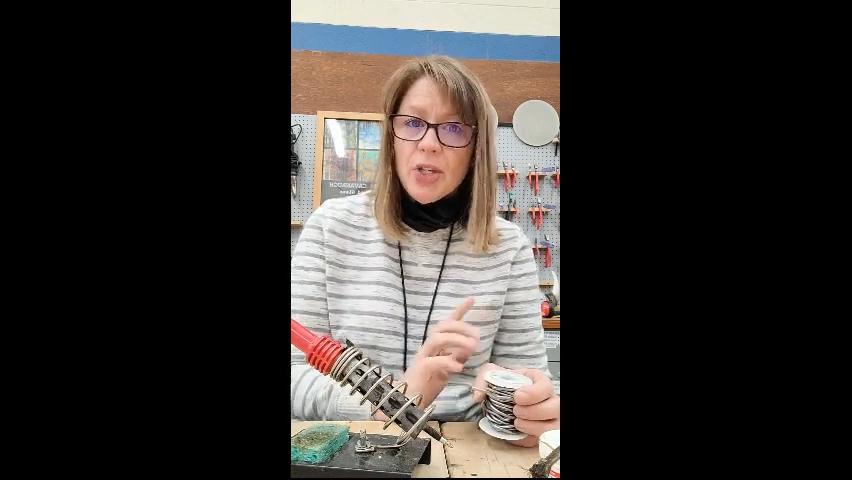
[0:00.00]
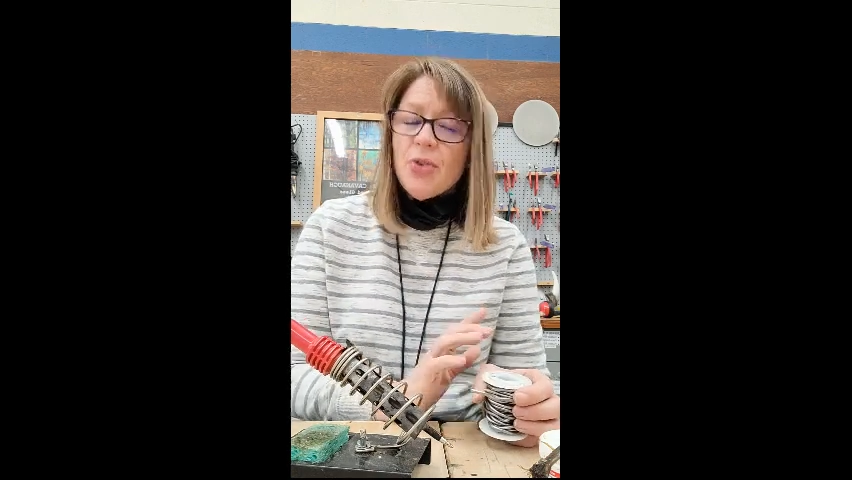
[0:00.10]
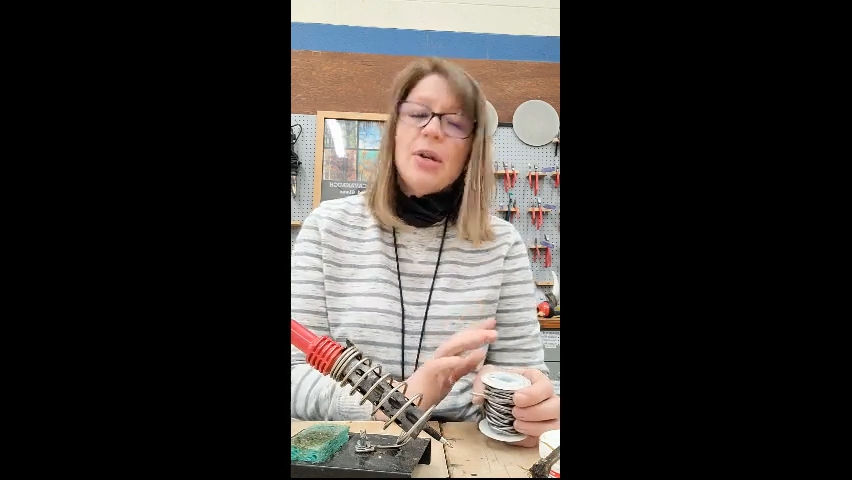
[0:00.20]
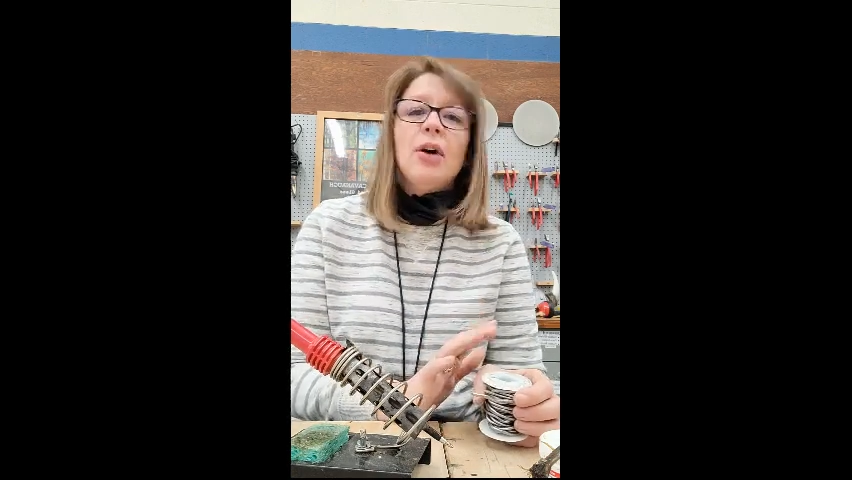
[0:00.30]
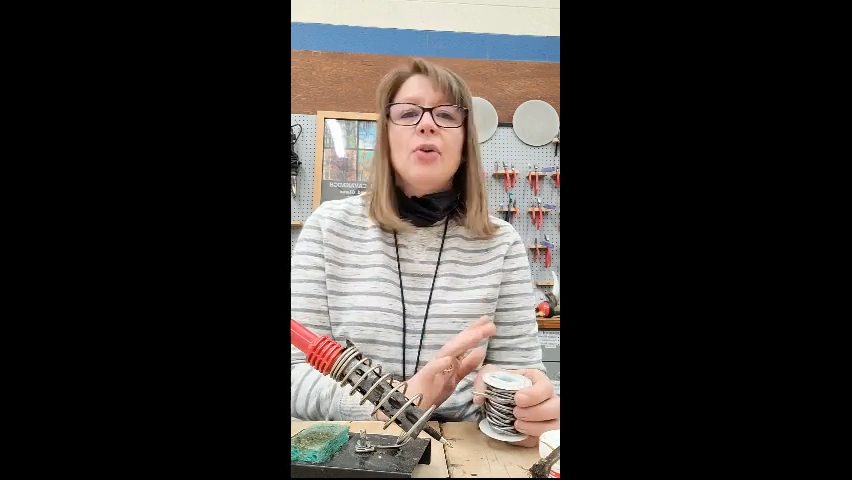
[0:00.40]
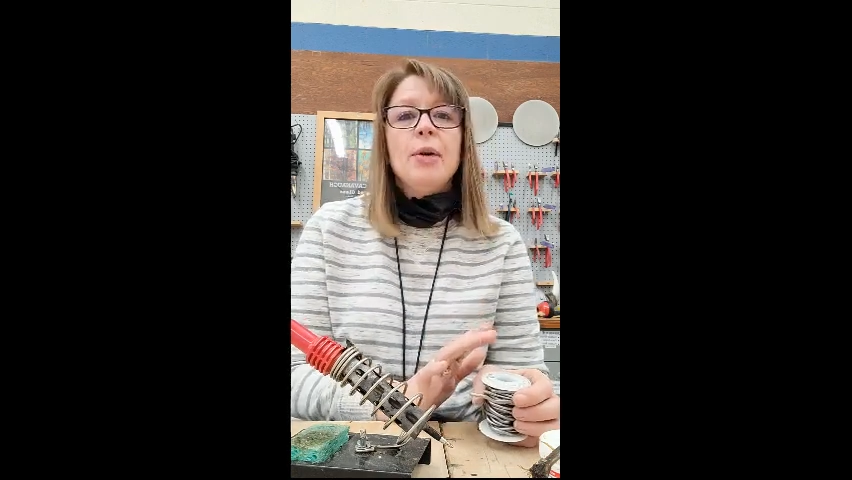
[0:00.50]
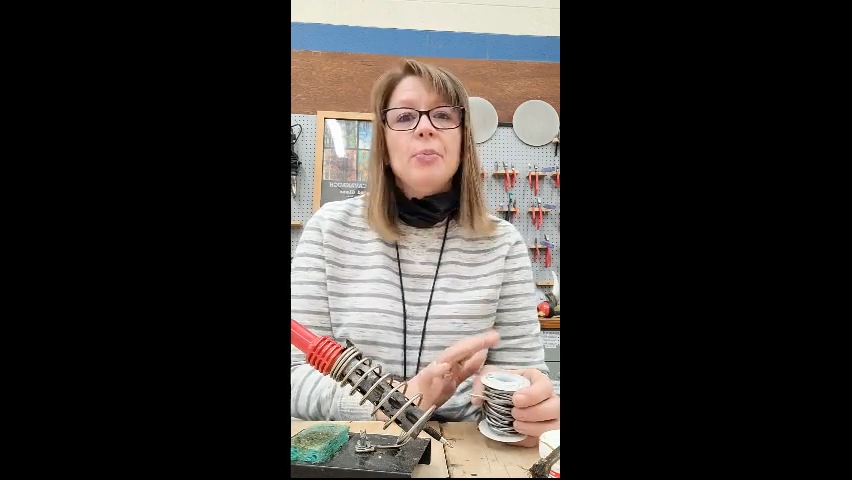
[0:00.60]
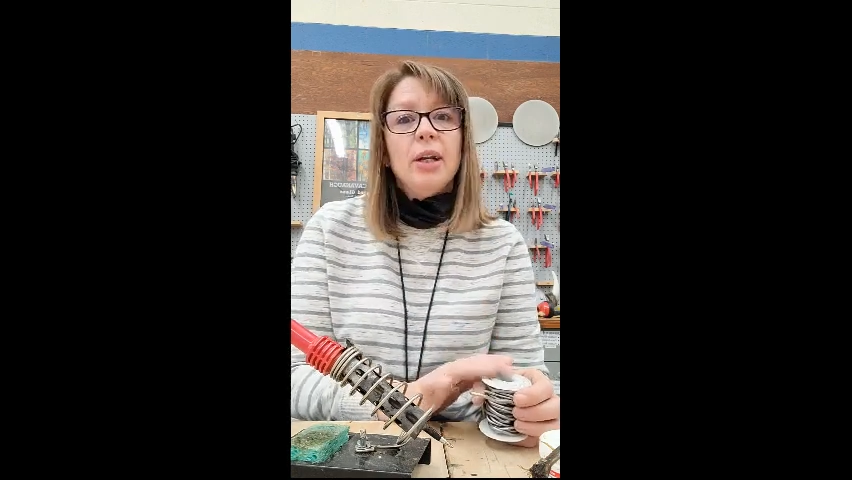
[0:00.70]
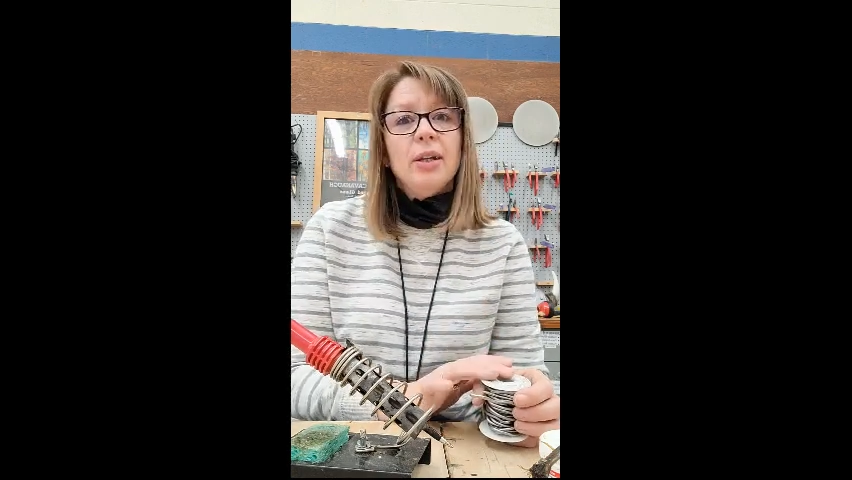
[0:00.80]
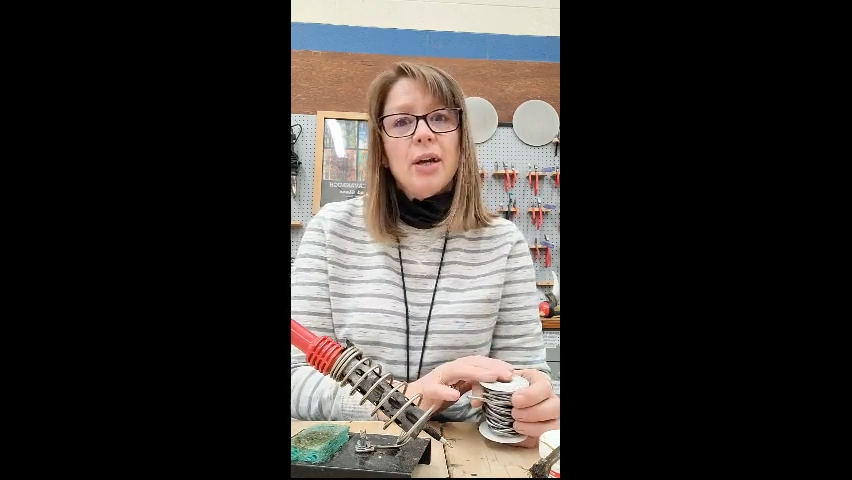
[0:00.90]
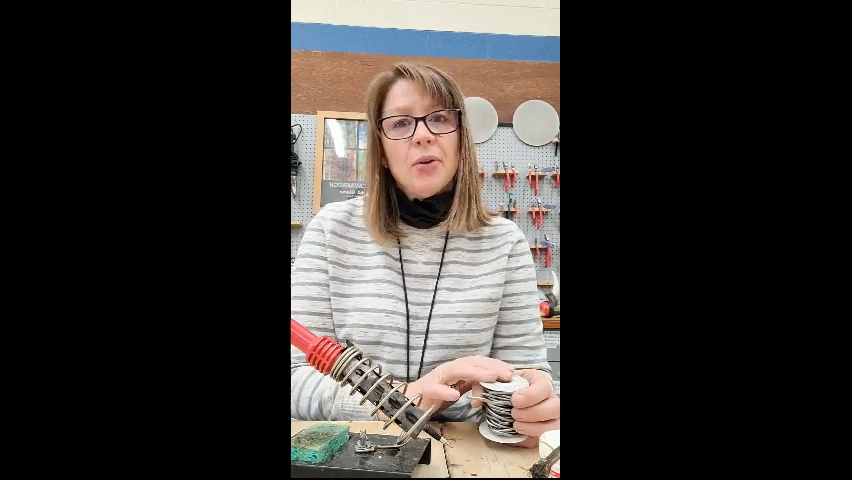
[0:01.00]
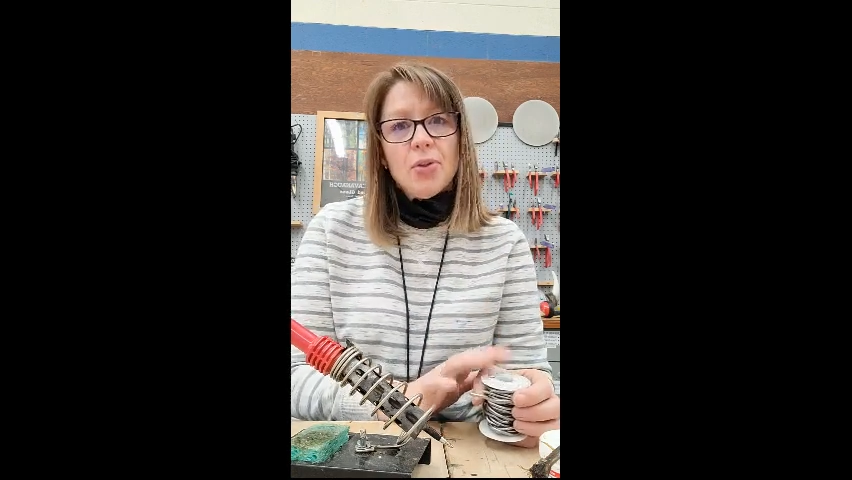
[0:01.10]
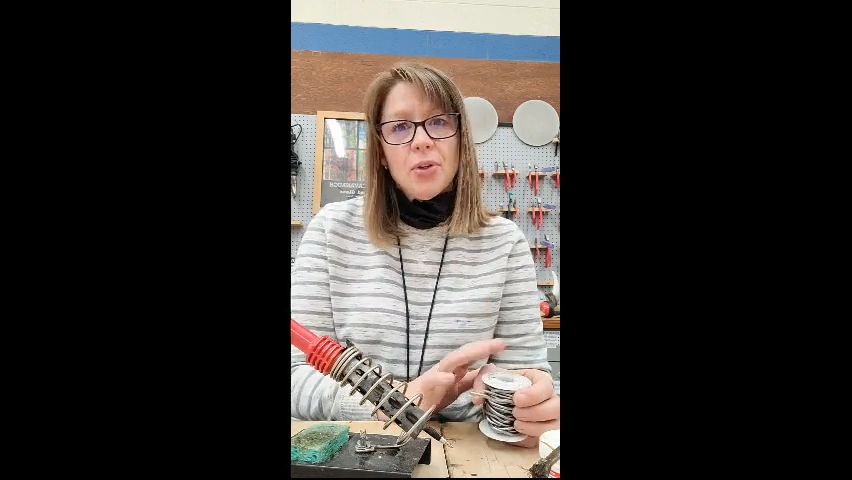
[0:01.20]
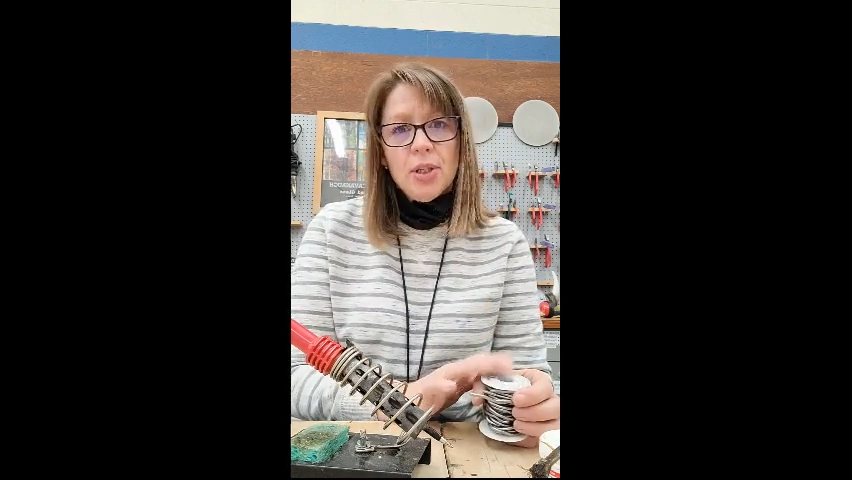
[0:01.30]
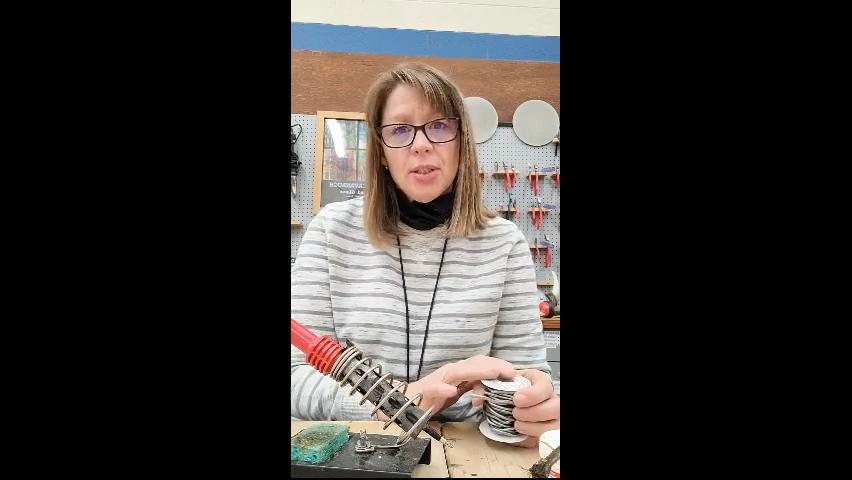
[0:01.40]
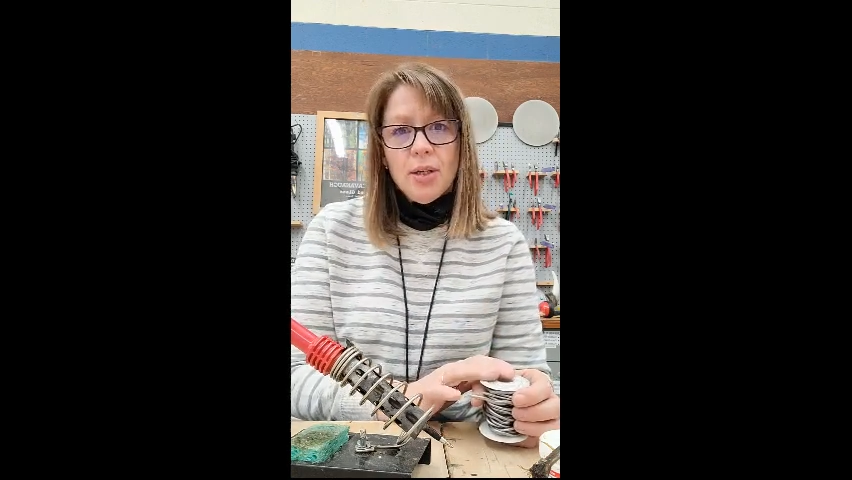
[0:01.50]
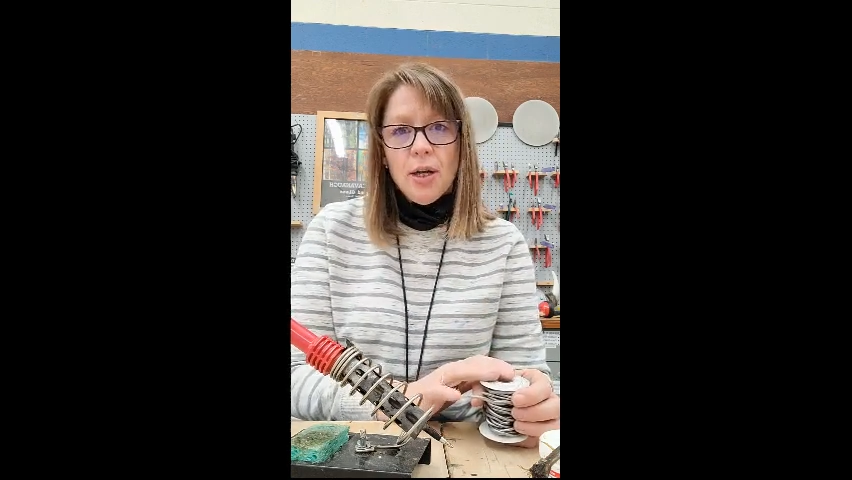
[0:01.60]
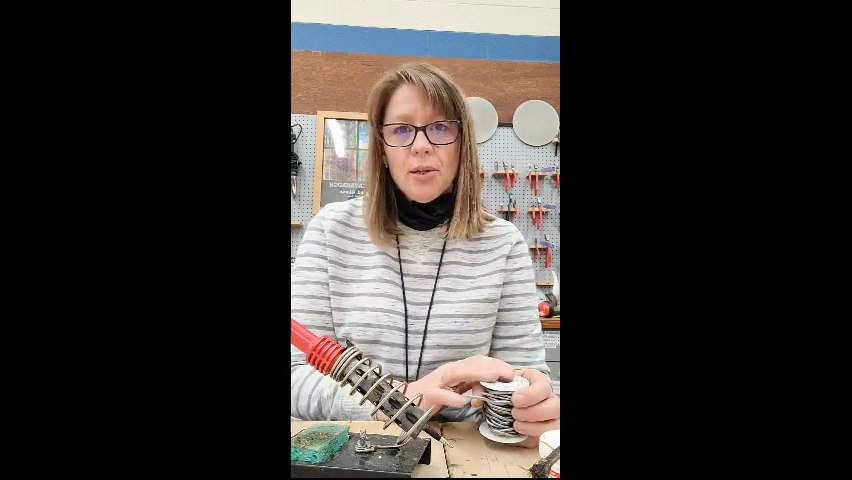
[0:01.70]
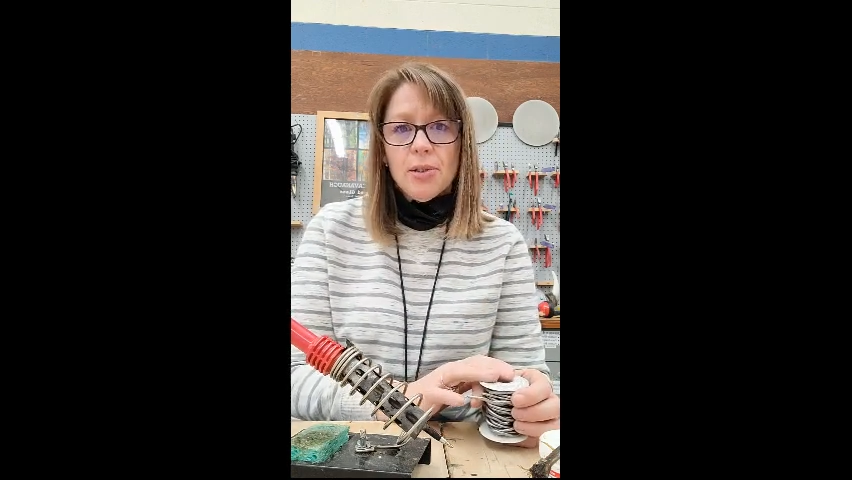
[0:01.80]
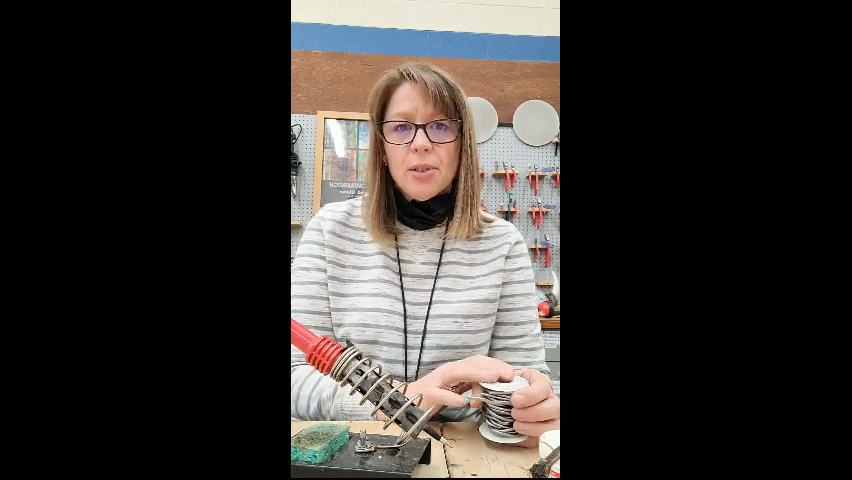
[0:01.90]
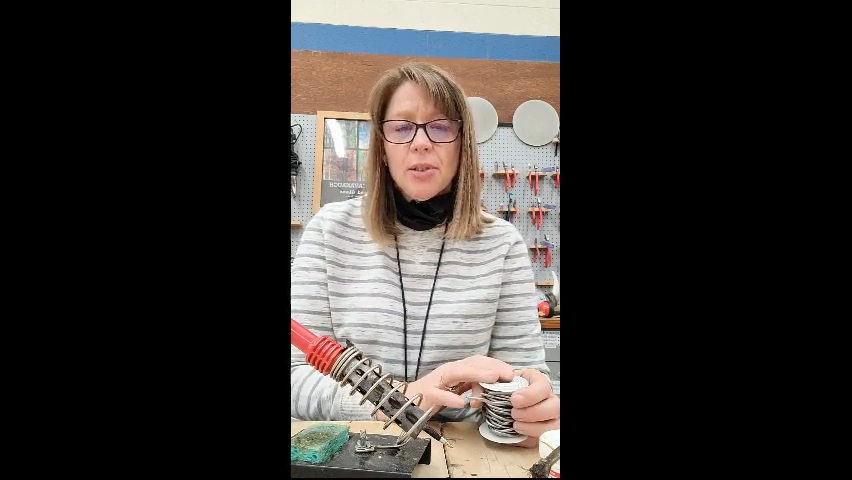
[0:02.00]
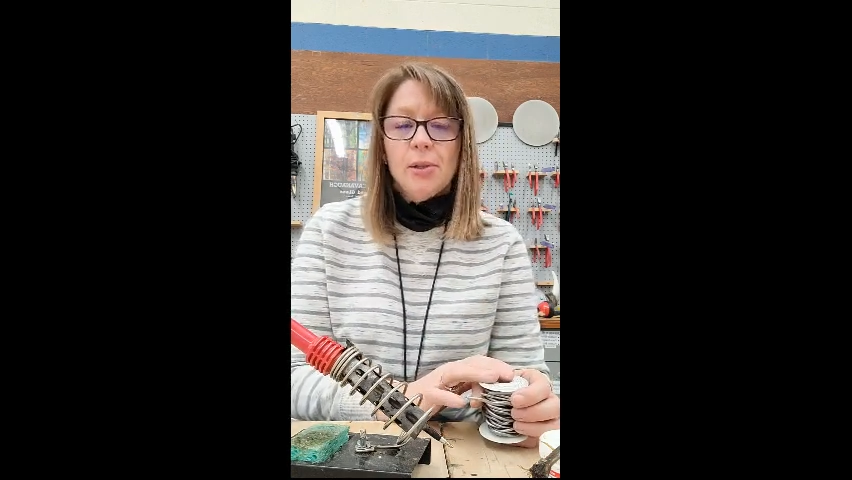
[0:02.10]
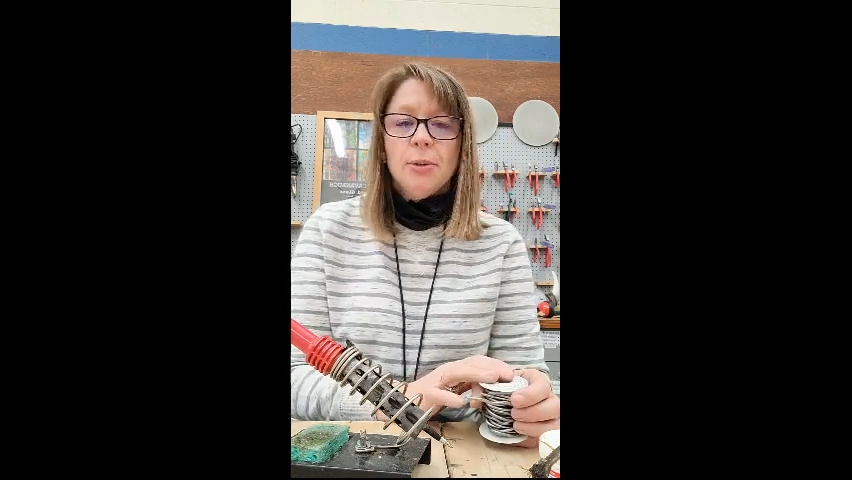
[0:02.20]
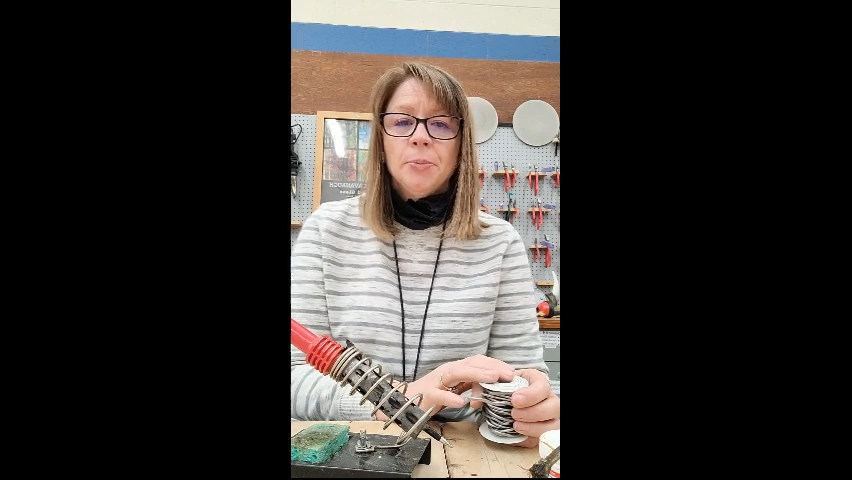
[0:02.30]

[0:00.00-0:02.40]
so now I'm waiting that 30 seconds